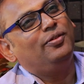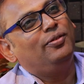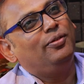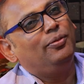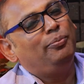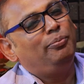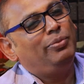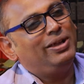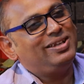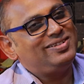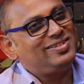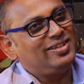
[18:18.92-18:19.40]
So
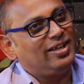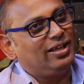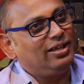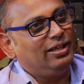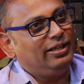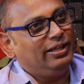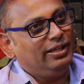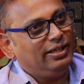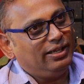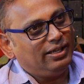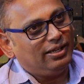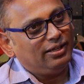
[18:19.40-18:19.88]

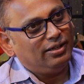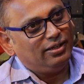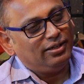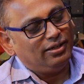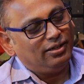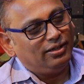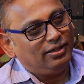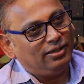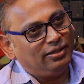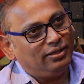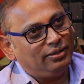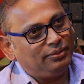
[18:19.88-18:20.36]
basically,
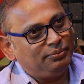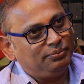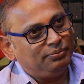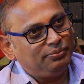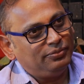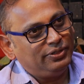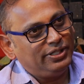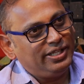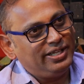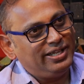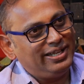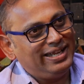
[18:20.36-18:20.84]

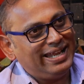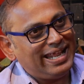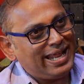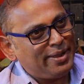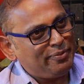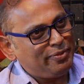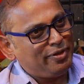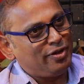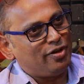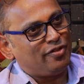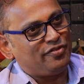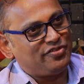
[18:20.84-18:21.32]
the
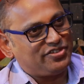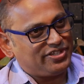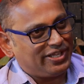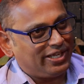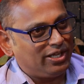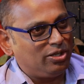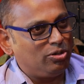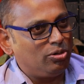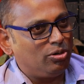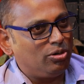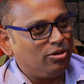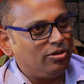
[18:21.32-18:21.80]
naming of
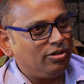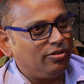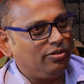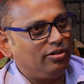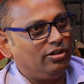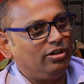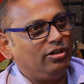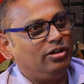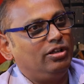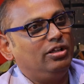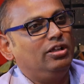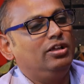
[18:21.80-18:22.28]
cyclone
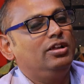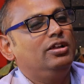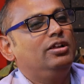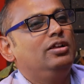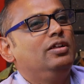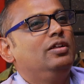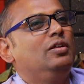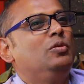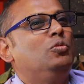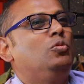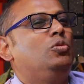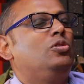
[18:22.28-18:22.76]

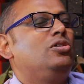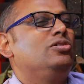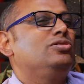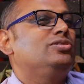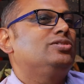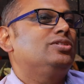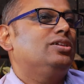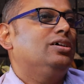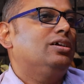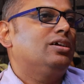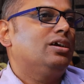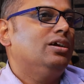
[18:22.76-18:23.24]
was
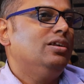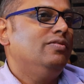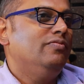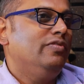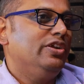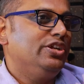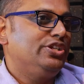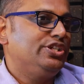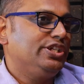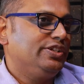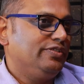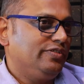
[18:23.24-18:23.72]
a
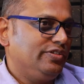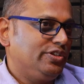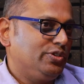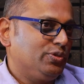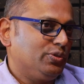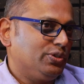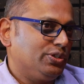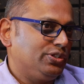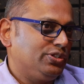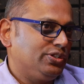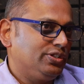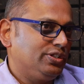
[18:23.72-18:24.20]
convention which
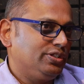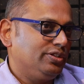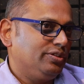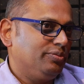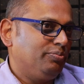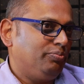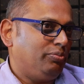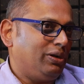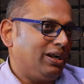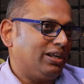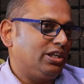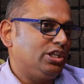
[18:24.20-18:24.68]
was
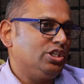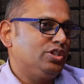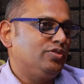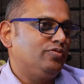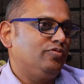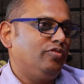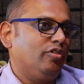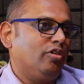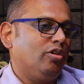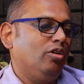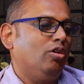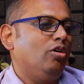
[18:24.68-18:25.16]
practiced
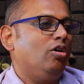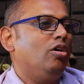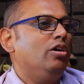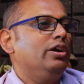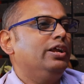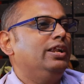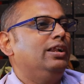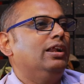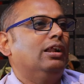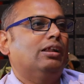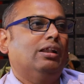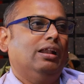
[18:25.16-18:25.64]
for
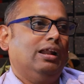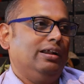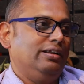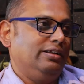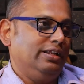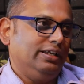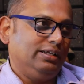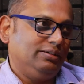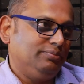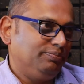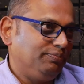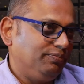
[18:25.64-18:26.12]
long in
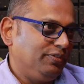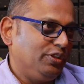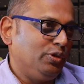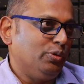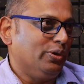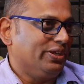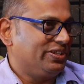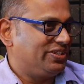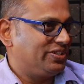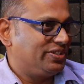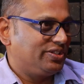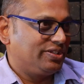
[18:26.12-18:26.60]
Atlantic,
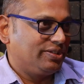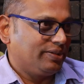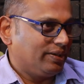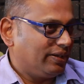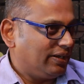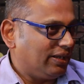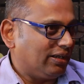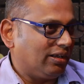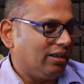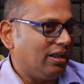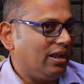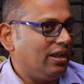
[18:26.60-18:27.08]
US,
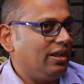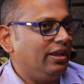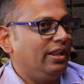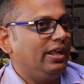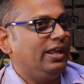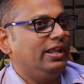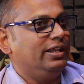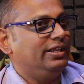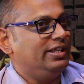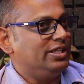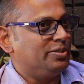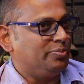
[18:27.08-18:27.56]

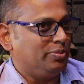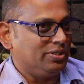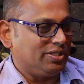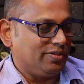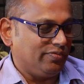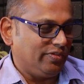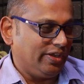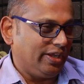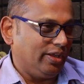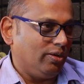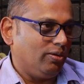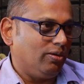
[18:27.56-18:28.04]
Atlantic and East
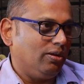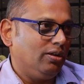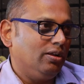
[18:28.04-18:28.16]
Pacific.